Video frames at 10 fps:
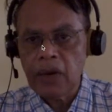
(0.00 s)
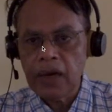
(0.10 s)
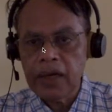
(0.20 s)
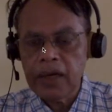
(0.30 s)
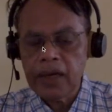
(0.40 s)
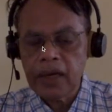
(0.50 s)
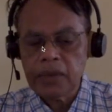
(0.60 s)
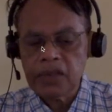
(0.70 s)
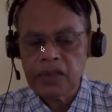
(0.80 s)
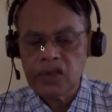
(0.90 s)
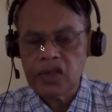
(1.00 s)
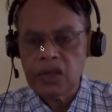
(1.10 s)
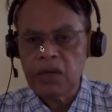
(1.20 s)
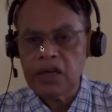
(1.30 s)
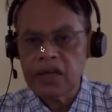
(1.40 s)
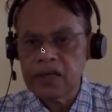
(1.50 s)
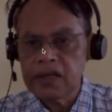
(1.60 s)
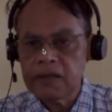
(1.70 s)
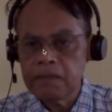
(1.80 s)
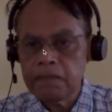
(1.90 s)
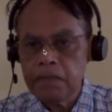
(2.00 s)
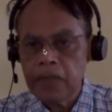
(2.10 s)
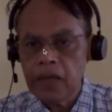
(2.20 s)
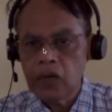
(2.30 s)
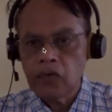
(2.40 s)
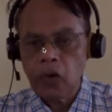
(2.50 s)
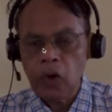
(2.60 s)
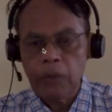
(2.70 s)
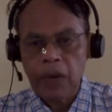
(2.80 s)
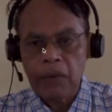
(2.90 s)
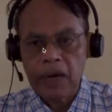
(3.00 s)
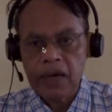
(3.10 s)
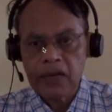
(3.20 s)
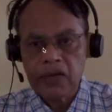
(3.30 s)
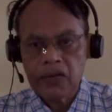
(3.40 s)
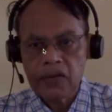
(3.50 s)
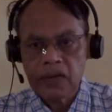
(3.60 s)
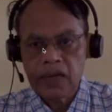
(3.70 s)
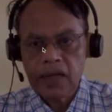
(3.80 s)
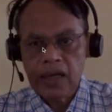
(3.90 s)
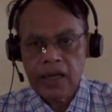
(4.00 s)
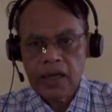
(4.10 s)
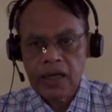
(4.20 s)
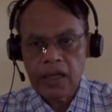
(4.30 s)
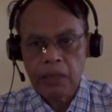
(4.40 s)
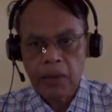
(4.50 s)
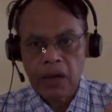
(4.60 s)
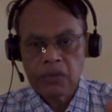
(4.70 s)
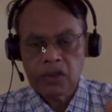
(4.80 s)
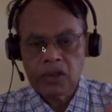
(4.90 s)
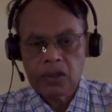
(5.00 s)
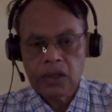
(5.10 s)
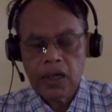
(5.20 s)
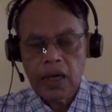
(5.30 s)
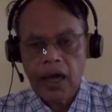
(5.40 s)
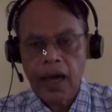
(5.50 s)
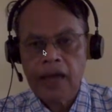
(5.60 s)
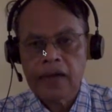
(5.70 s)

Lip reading: in eruptions in the buttock. 4. Palmaris, in the palms. And